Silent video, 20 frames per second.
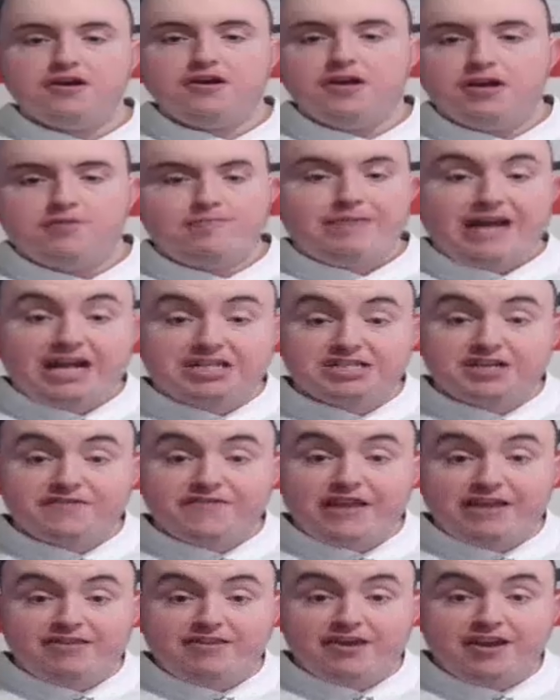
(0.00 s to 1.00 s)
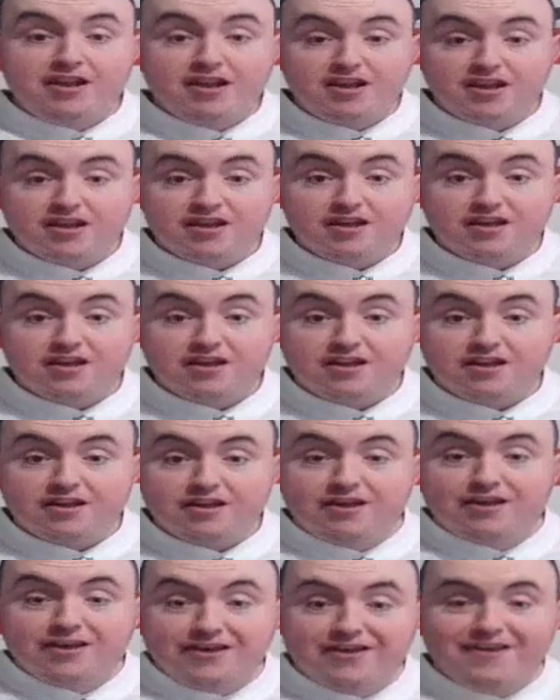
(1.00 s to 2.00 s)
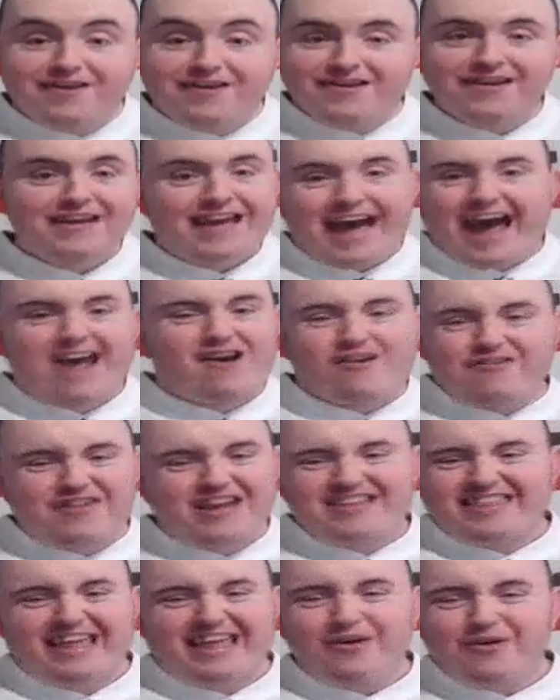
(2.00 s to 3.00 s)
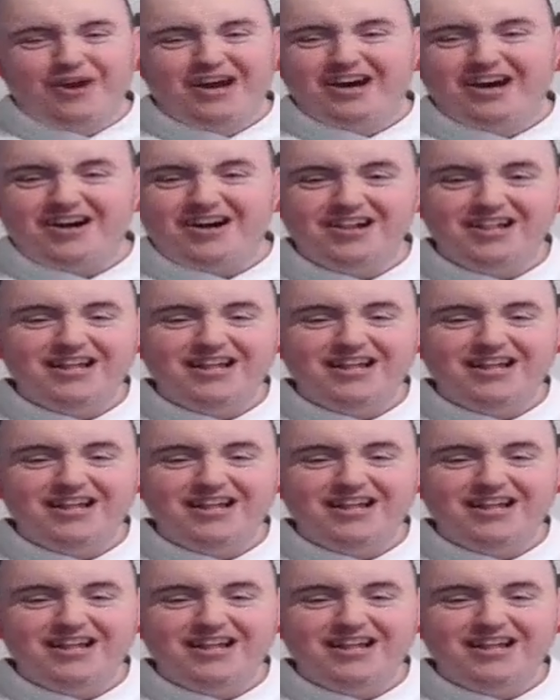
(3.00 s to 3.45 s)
Imagine if they did. I don't think they will.